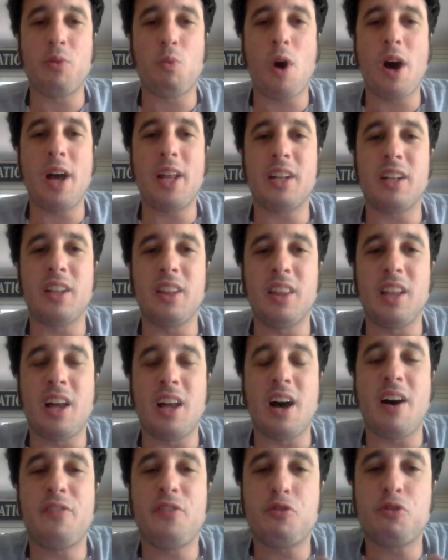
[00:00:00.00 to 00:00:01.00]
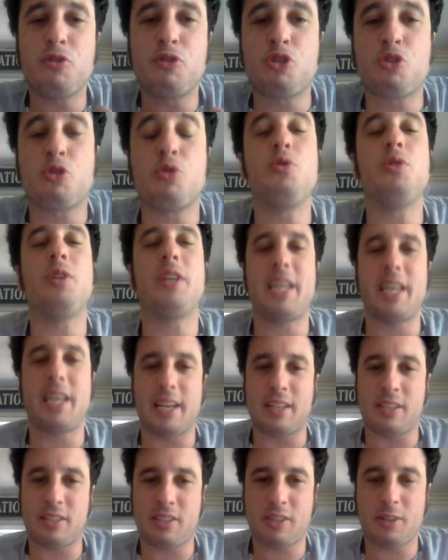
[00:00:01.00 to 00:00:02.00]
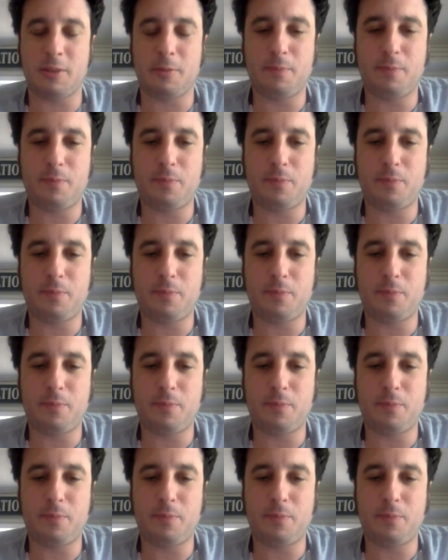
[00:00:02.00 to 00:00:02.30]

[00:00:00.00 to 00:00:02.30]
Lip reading: what love truly is.